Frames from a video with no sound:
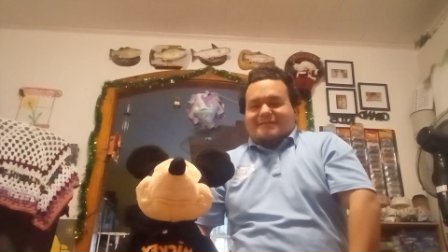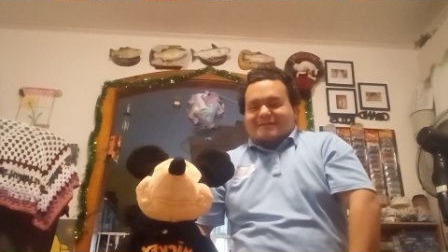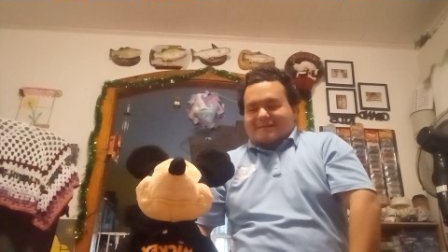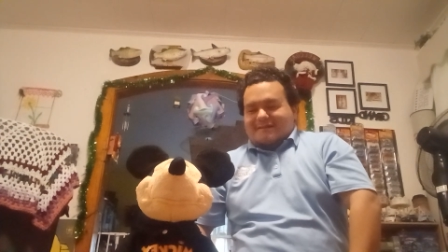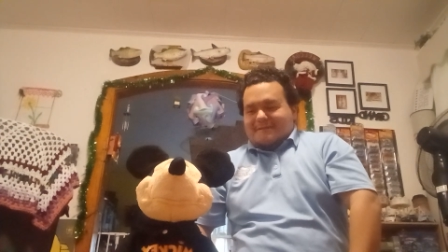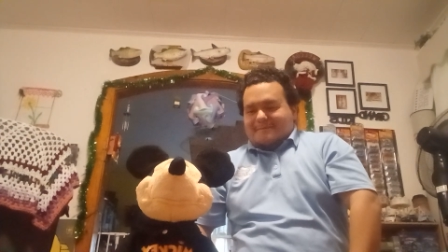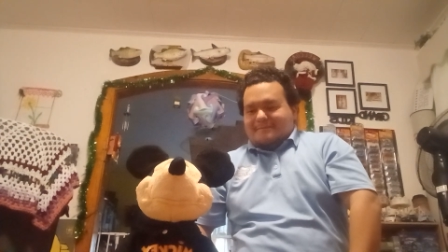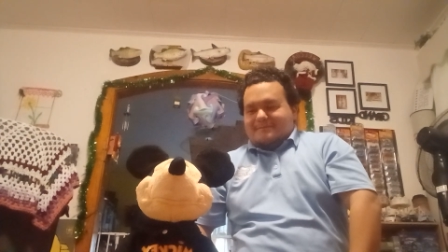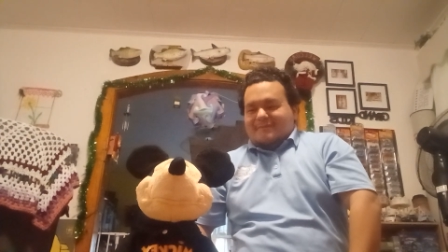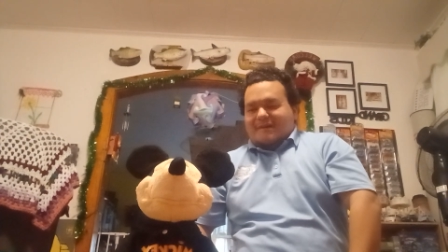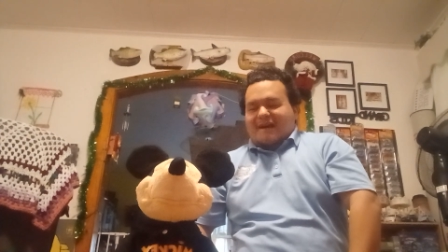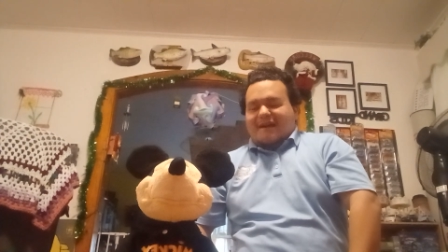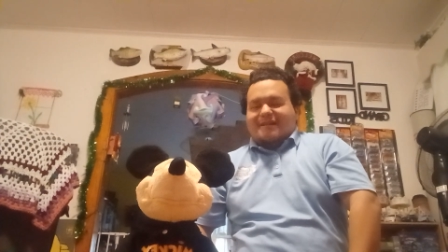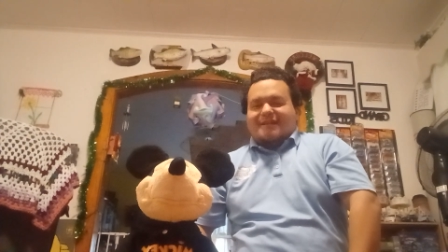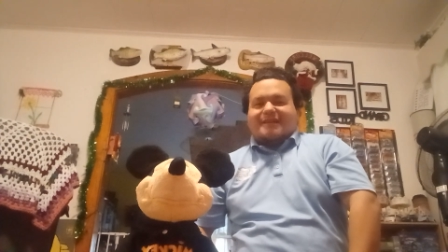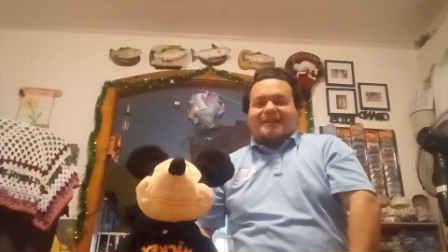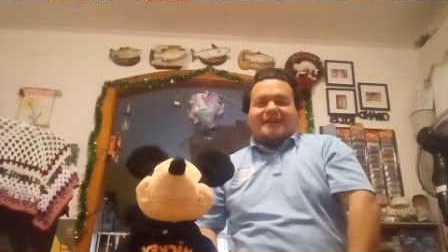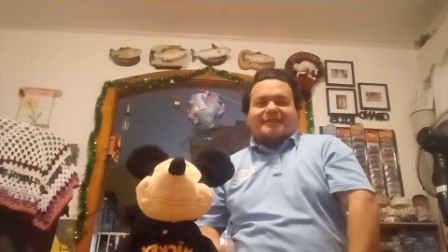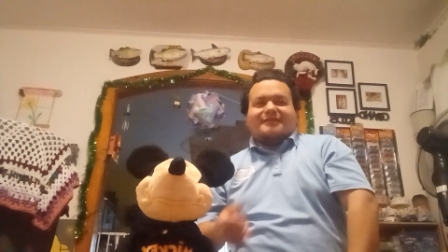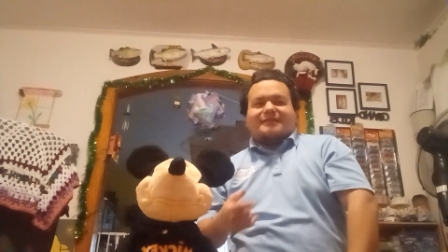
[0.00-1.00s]
Yep, I had
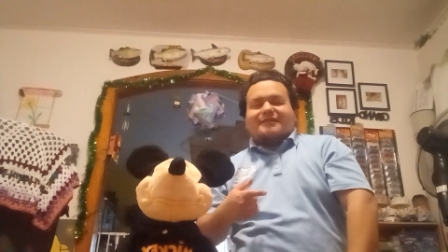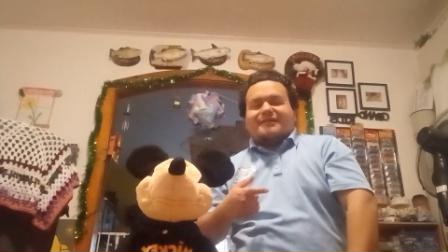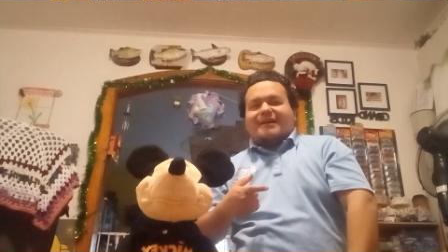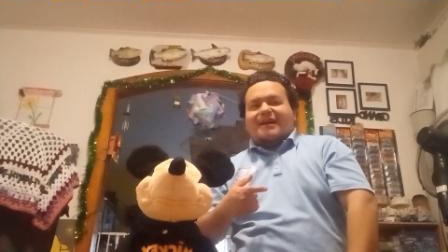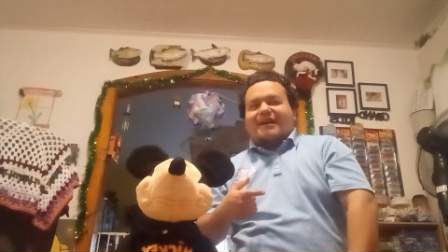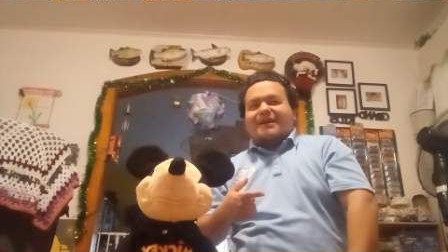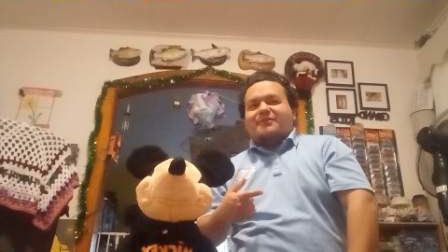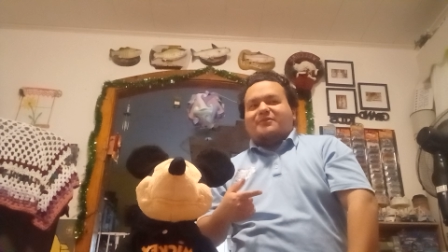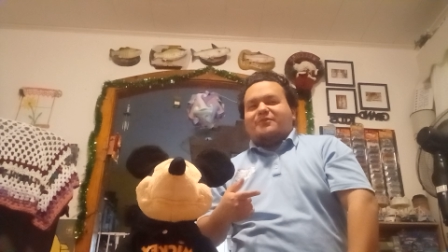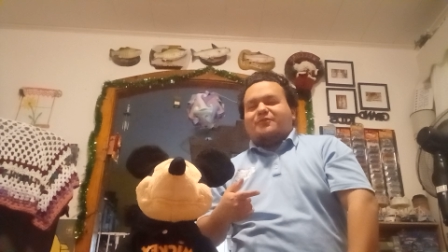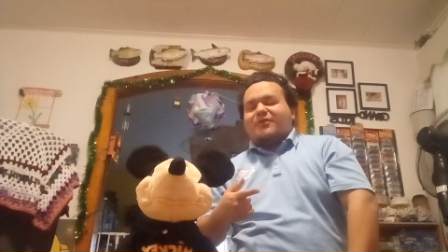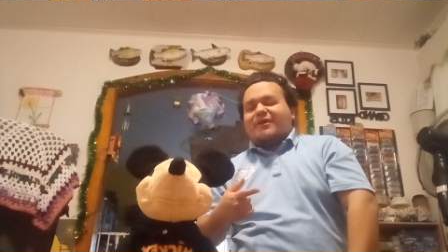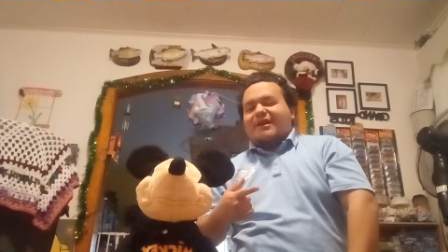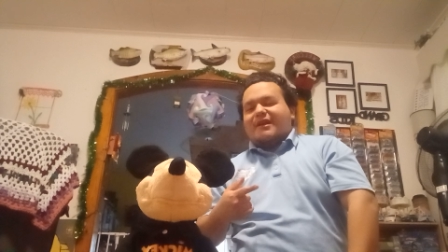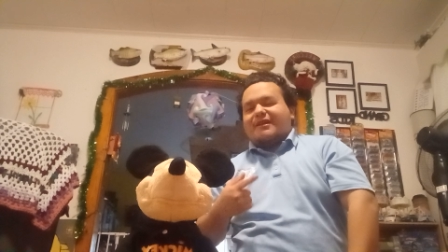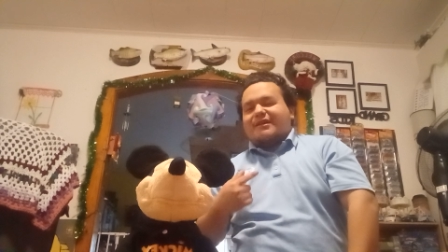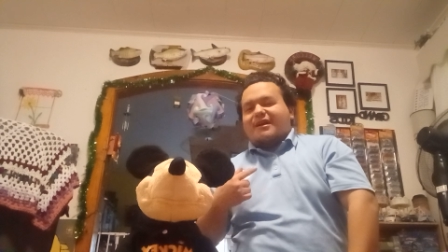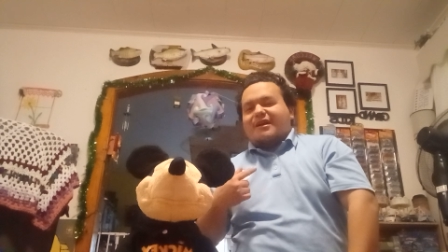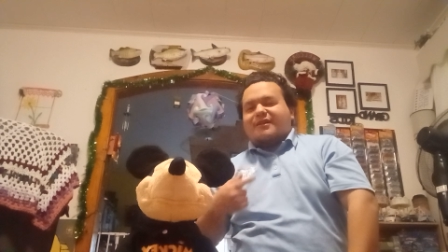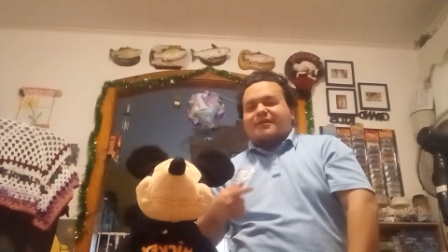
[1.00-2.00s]
to get her. I went
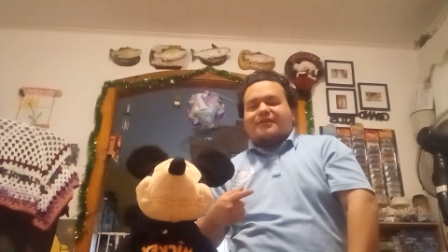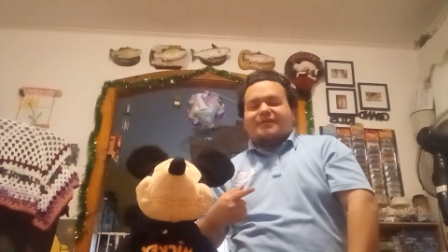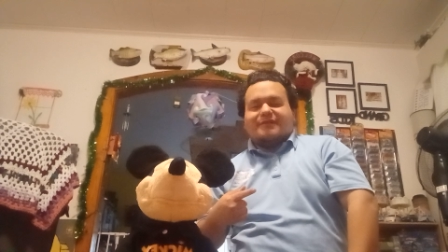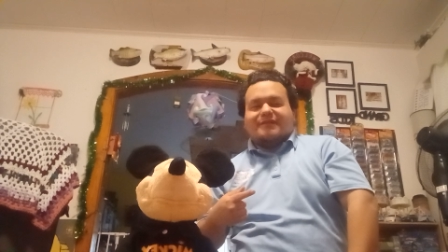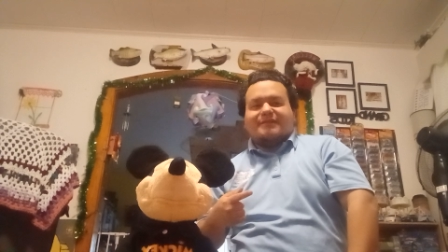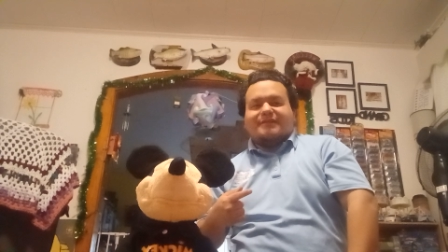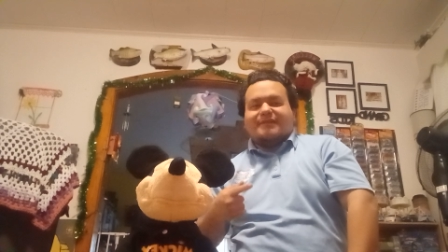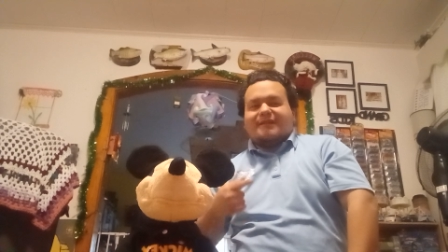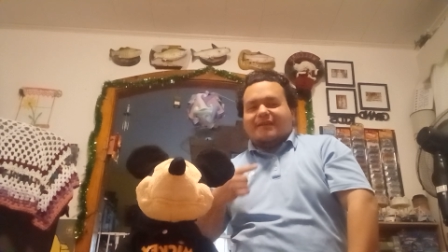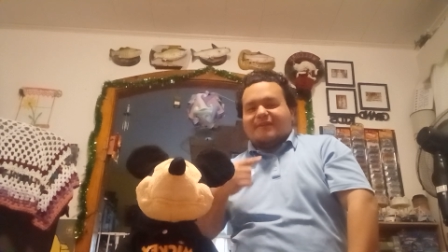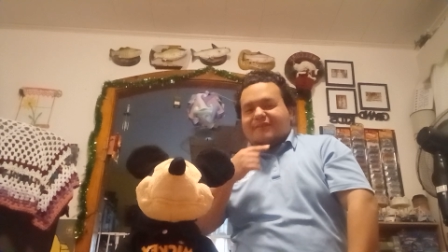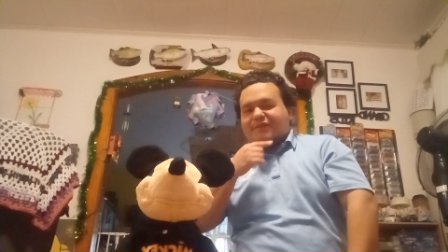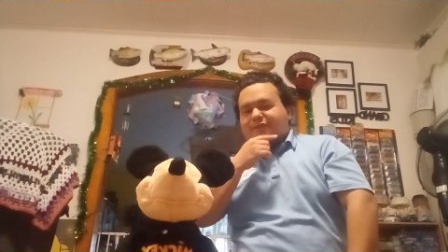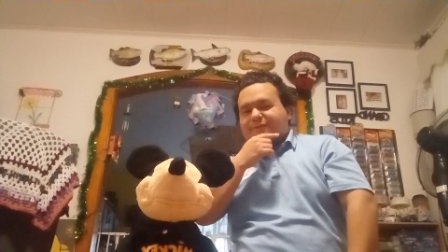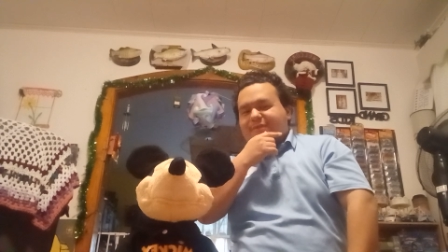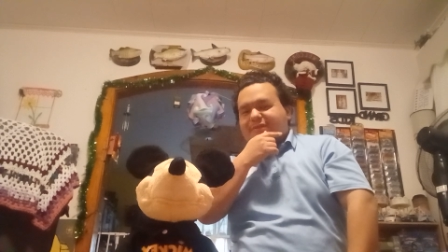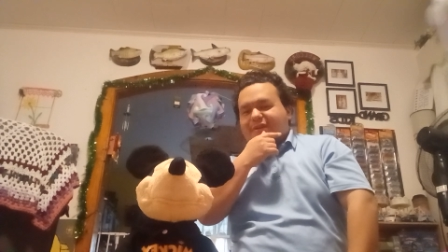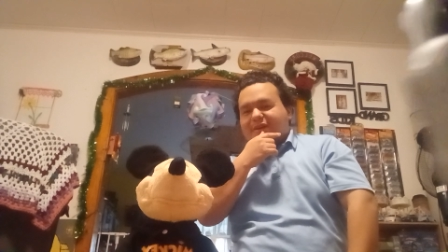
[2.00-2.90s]
and got her the silver